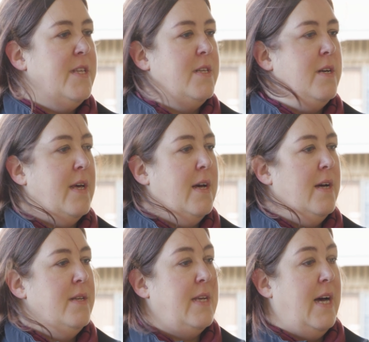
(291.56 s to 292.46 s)
to do that
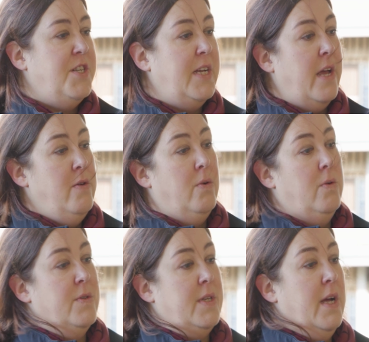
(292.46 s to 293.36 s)
and to actually get your
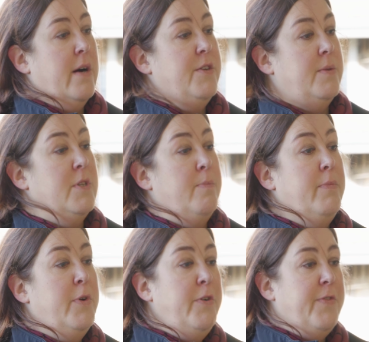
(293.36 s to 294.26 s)
horse and encourage them to
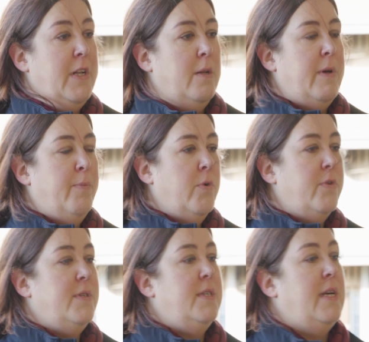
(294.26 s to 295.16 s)
move a little bit
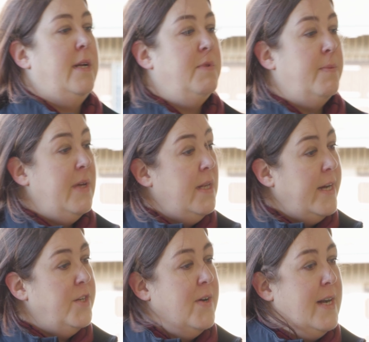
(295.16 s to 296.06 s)
more is to set up something
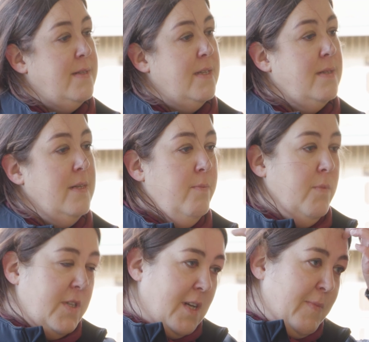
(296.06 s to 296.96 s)
like a track system,
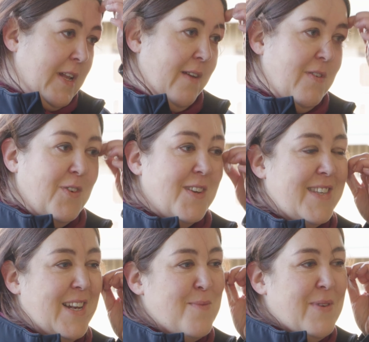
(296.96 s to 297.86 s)
which I believe you've got
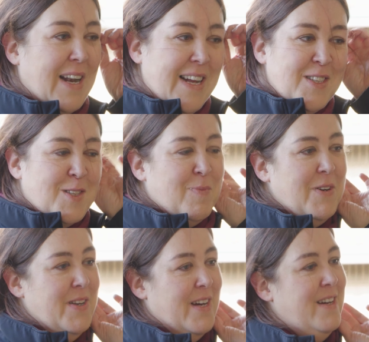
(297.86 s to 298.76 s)
set up at
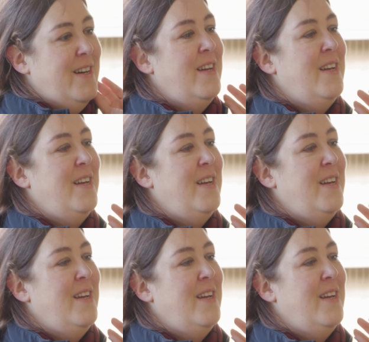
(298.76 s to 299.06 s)
Glendispooner.